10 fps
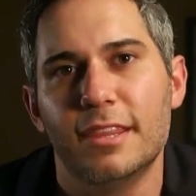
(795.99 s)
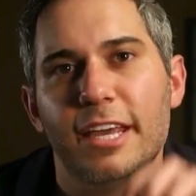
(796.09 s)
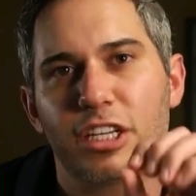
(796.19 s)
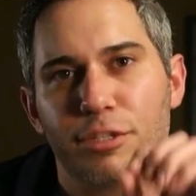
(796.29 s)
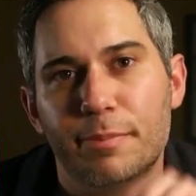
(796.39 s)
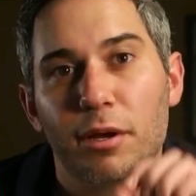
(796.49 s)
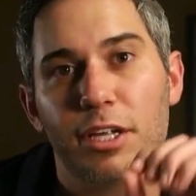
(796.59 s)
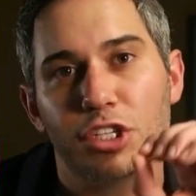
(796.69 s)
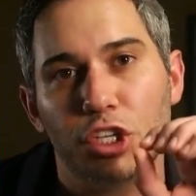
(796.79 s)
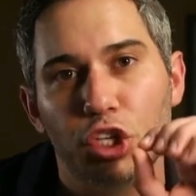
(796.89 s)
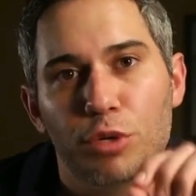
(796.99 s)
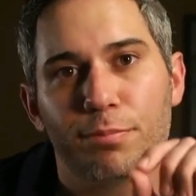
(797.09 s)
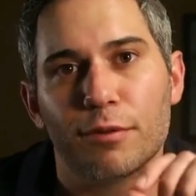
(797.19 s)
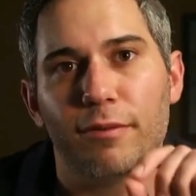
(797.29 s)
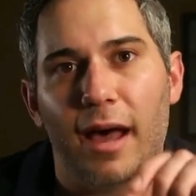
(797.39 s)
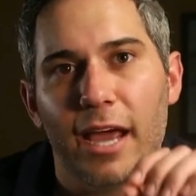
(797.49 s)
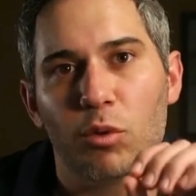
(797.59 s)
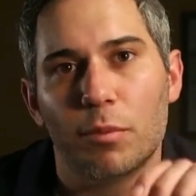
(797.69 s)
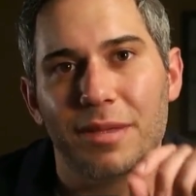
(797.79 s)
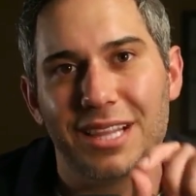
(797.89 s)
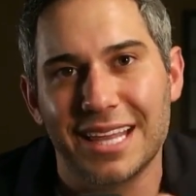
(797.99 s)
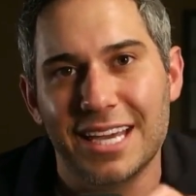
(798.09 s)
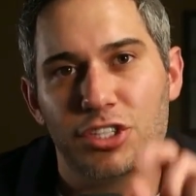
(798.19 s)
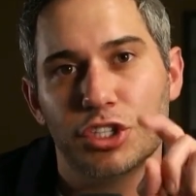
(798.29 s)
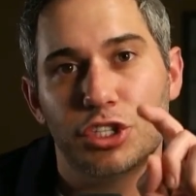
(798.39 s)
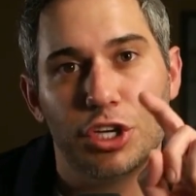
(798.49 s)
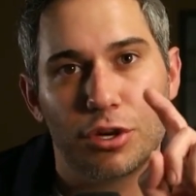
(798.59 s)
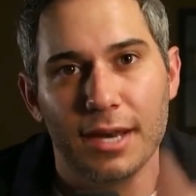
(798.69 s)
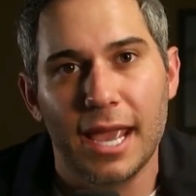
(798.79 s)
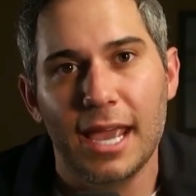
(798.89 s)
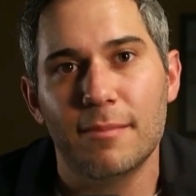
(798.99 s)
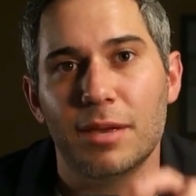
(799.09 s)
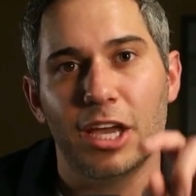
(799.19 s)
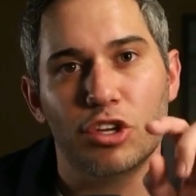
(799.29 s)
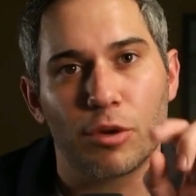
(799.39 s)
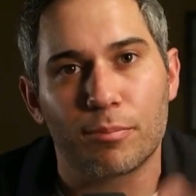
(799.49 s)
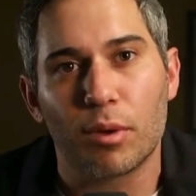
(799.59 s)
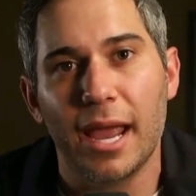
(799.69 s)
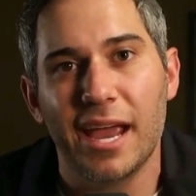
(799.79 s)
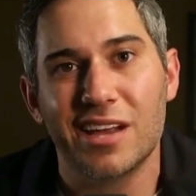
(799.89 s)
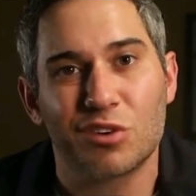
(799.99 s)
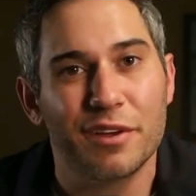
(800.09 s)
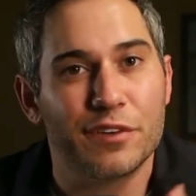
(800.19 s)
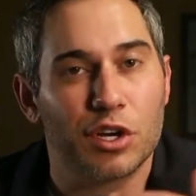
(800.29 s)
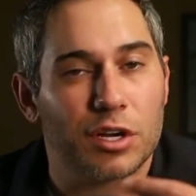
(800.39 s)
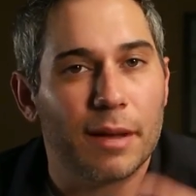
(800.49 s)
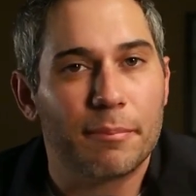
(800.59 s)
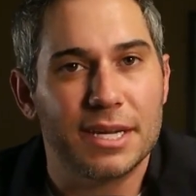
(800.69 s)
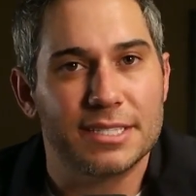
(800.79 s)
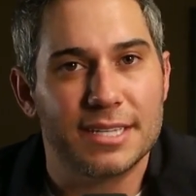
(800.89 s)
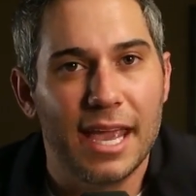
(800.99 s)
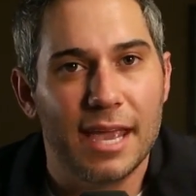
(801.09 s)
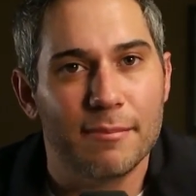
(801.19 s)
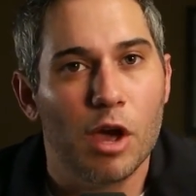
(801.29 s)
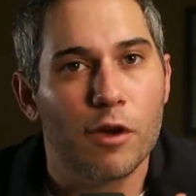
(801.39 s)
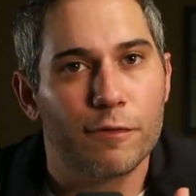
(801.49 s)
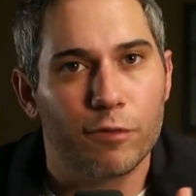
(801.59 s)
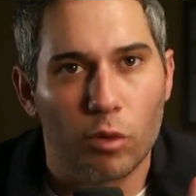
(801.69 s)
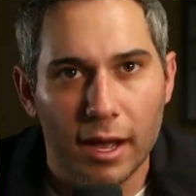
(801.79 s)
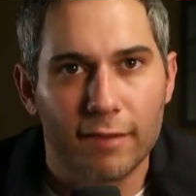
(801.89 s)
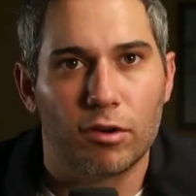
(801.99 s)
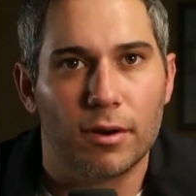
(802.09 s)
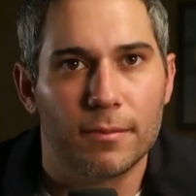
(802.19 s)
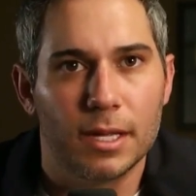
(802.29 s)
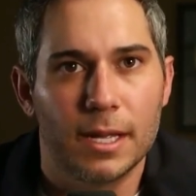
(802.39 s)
The experience you provide will be linked to your name and your brand or even your company's name forever.